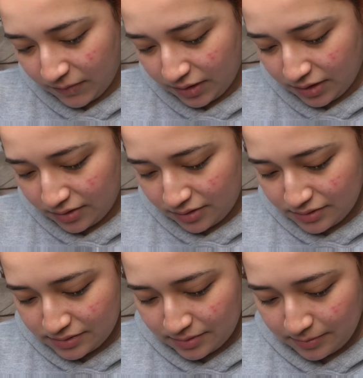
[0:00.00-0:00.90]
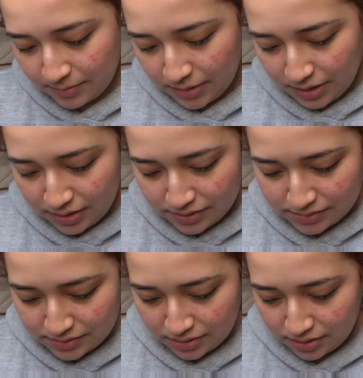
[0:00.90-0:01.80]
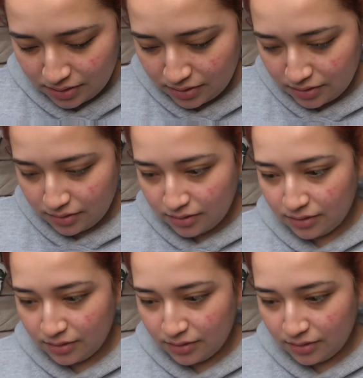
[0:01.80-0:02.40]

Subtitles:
It is amazing.